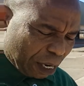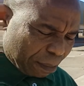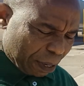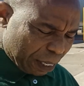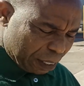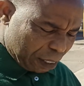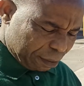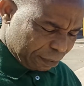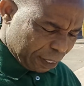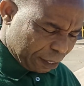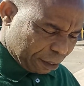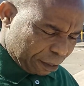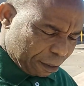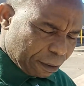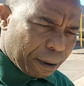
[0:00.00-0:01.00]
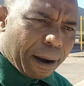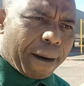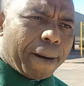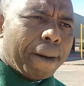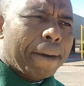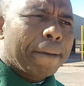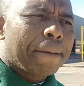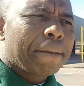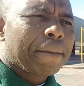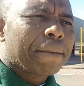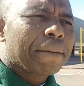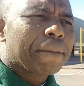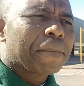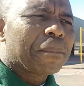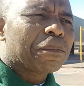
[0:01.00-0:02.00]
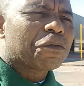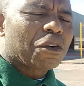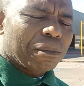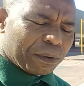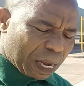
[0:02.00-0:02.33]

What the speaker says: about this vehicle from